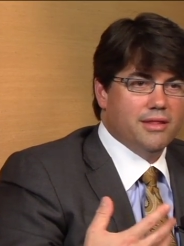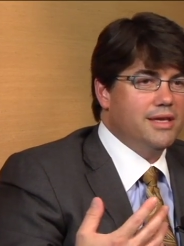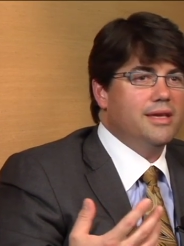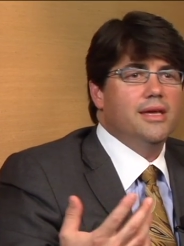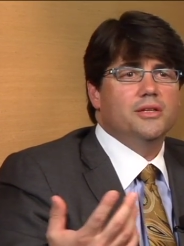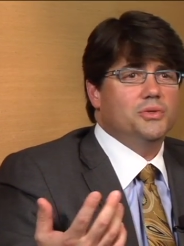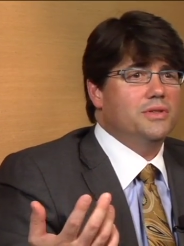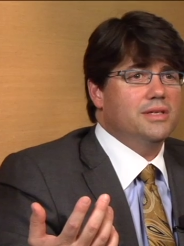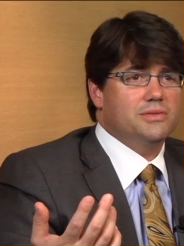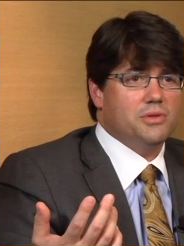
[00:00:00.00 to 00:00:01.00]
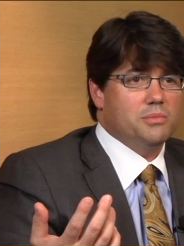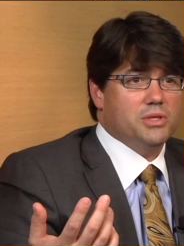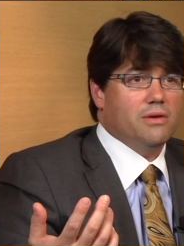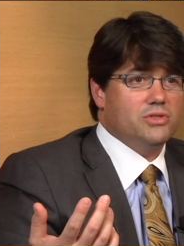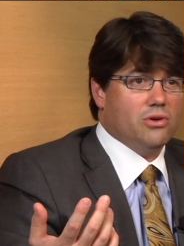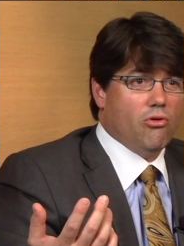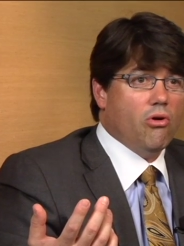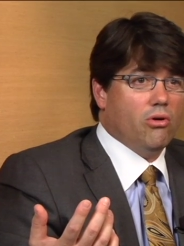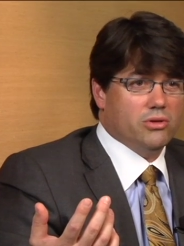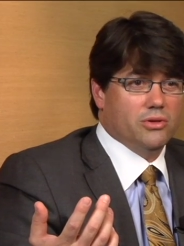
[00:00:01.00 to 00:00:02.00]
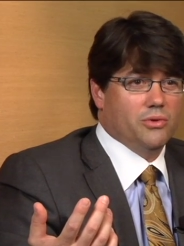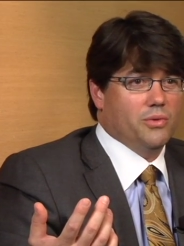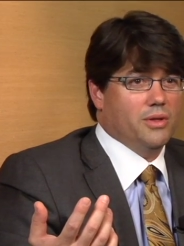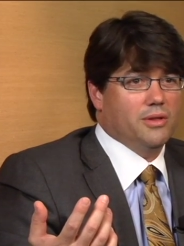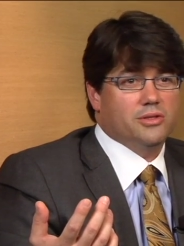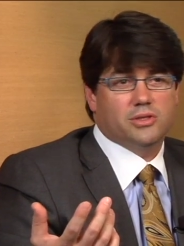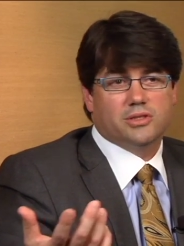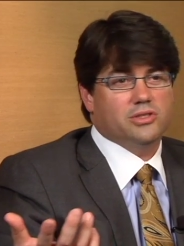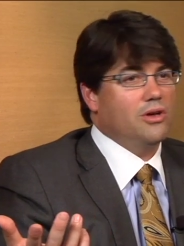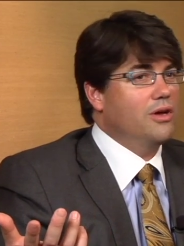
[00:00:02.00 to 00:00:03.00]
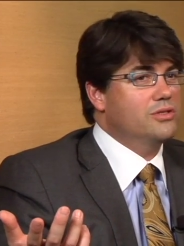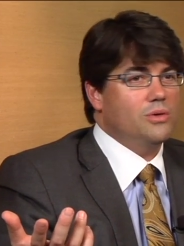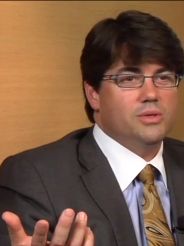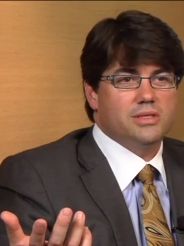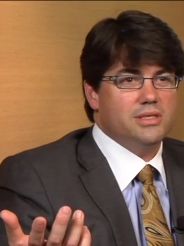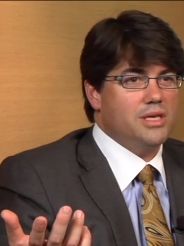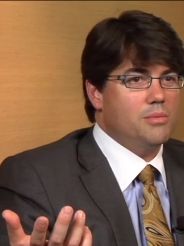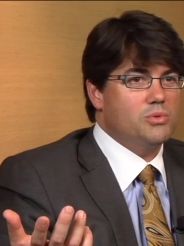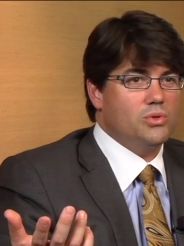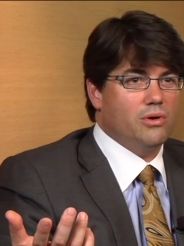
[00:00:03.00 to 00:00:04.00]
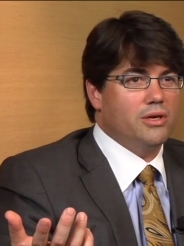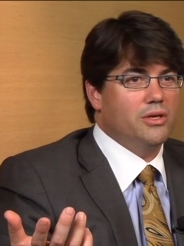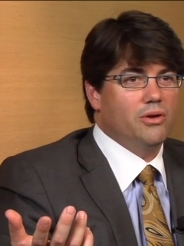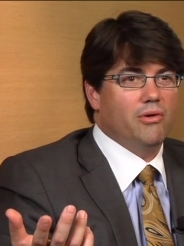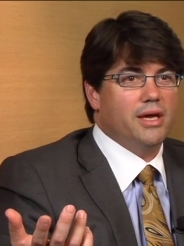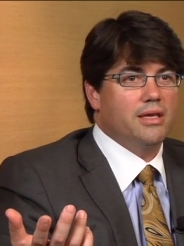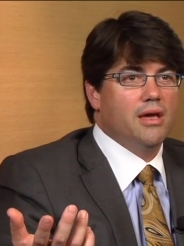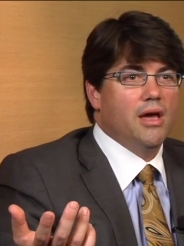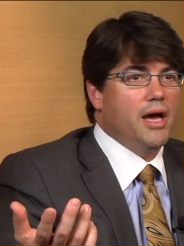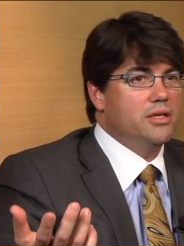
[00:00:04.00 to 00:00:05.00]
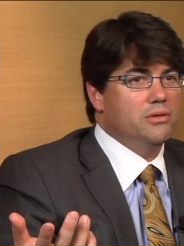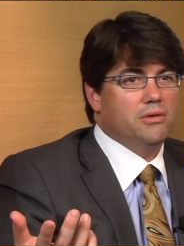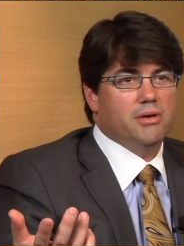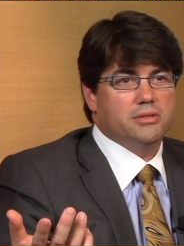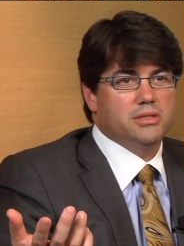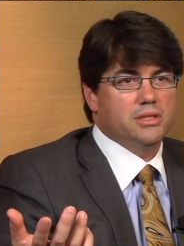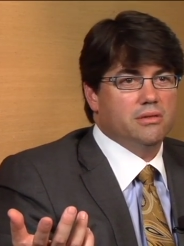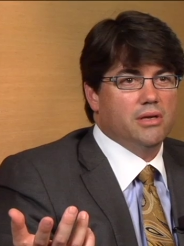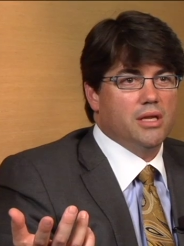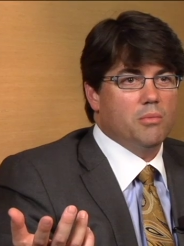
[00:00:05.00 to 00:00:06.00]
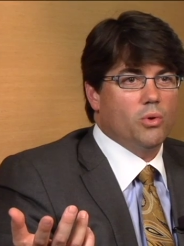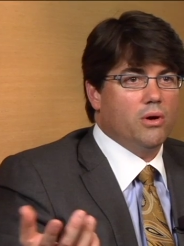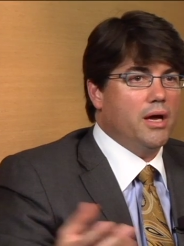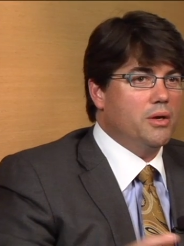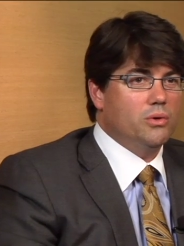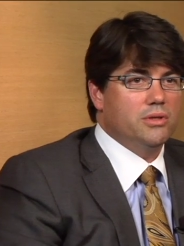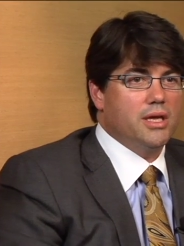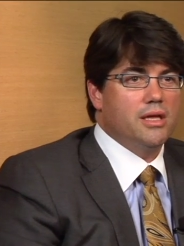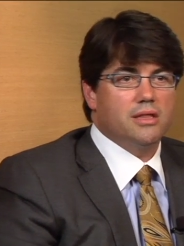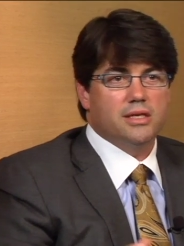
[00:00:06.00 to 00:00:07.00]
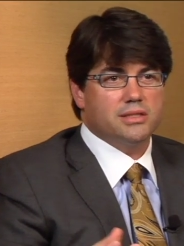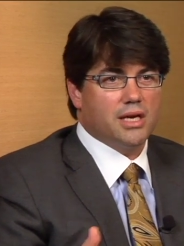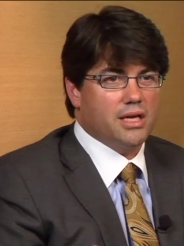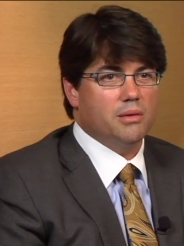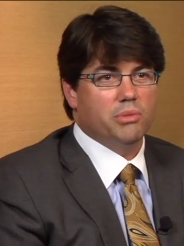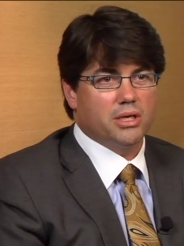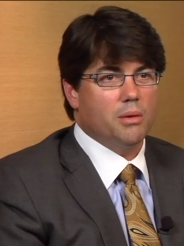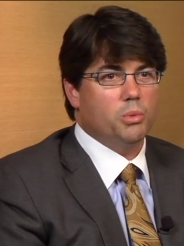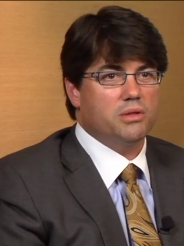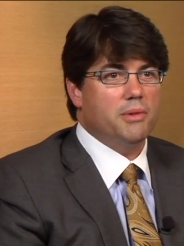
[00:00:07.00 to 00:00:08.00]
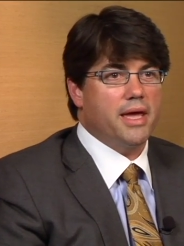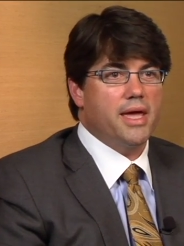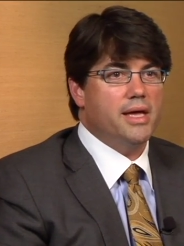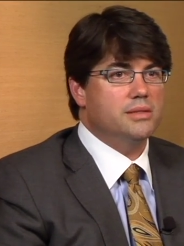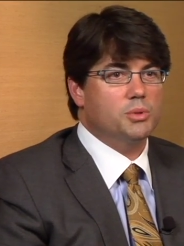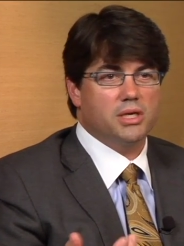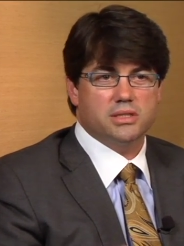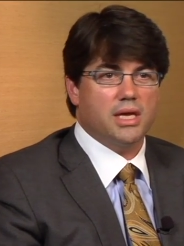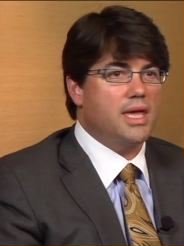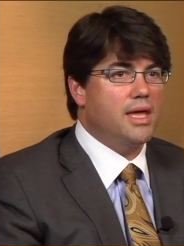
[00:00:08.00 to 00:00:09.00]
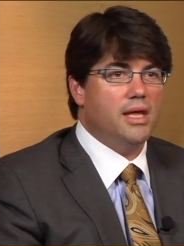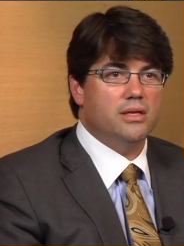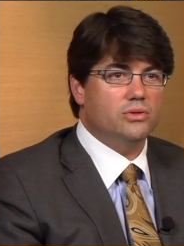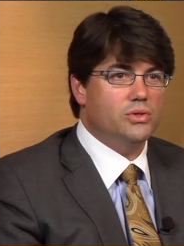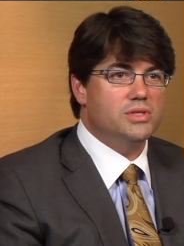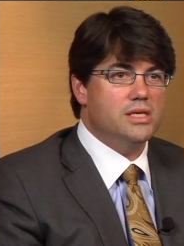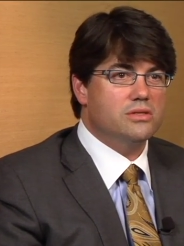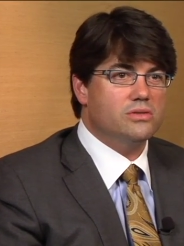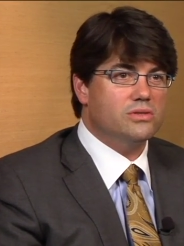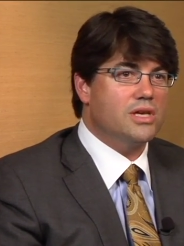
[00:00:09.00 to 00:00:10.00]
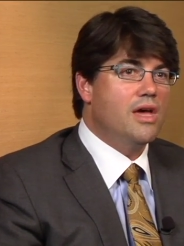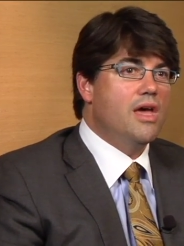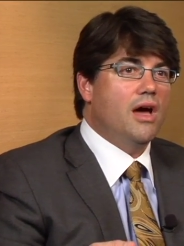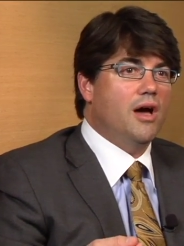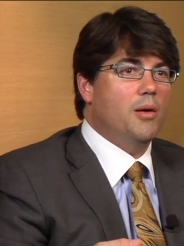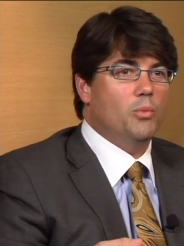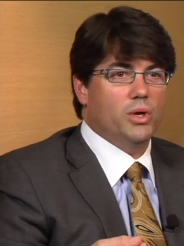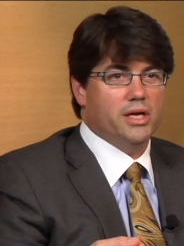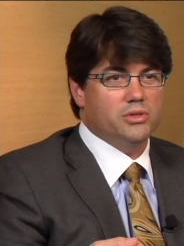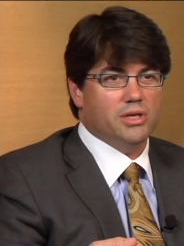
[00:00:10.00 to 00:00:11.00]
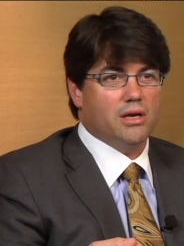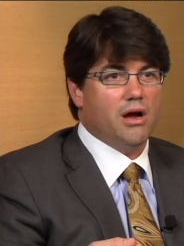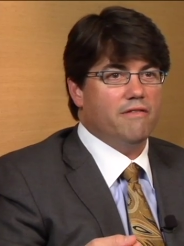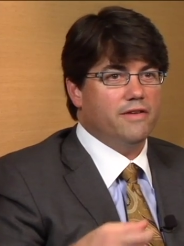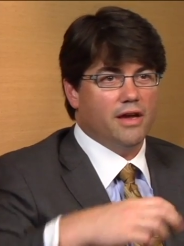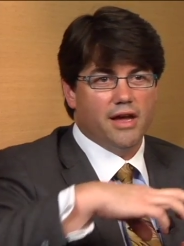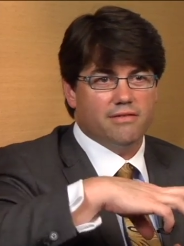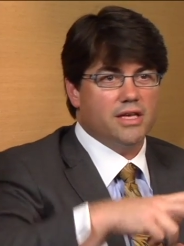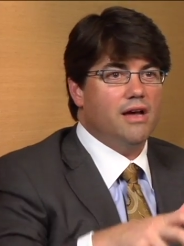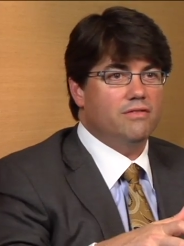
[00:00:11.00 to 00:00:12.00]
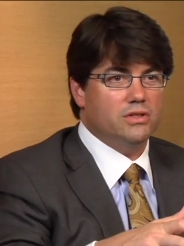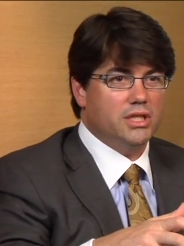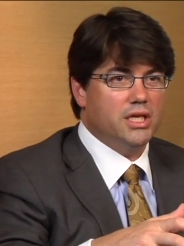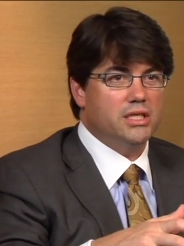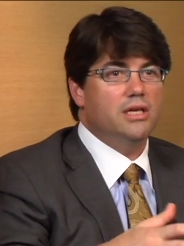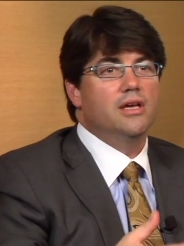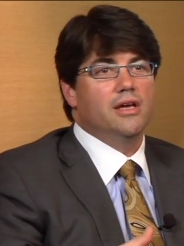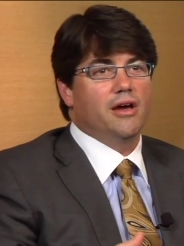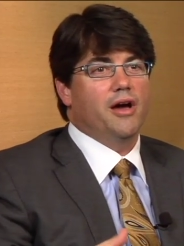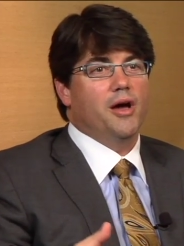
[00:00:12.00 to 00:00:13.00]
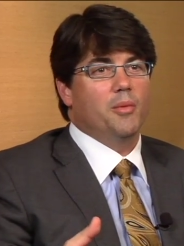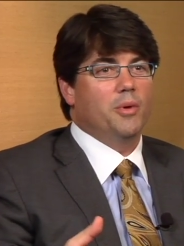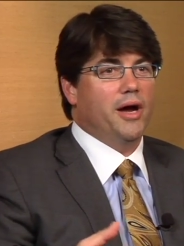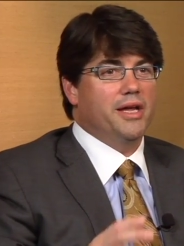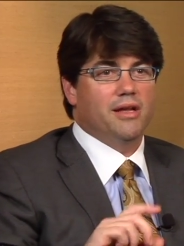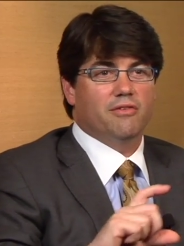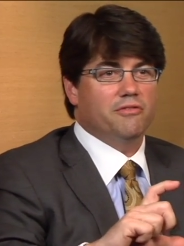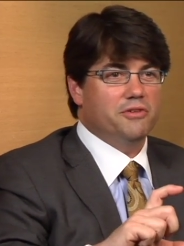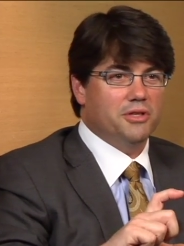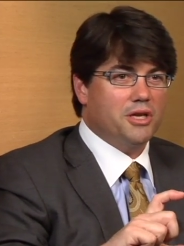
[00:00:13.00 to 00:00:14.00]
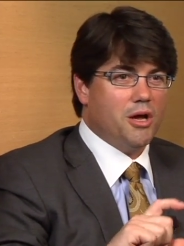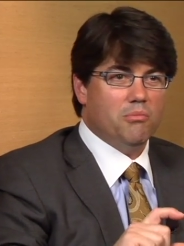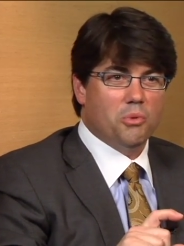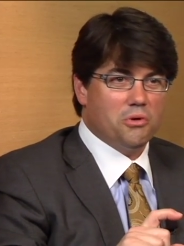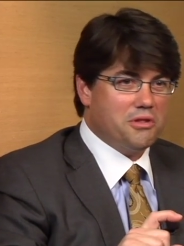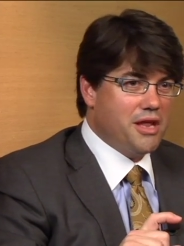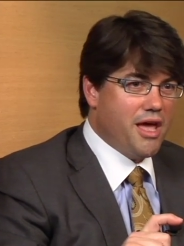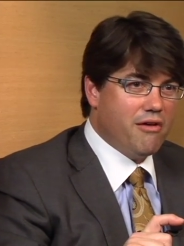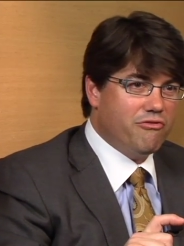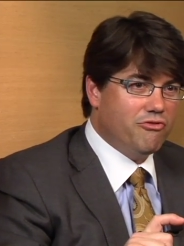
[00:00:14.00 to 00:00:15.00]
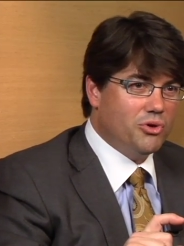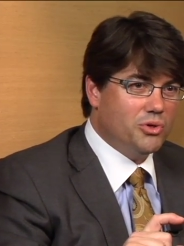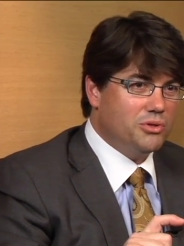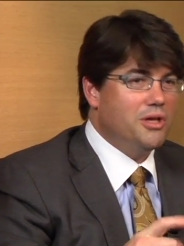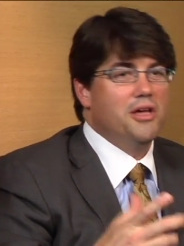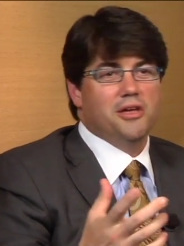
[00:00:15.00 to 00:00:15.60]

they can't do things for themselves at all. You know, it's, it's, it's always the same story. You know, I, I don't go out to dinner anymore. I only eat things that I can pick up with my hands because I can't handle utensils. Um, when I drink coffee, I have to have a lid. Um, I never fill a cup more than half full.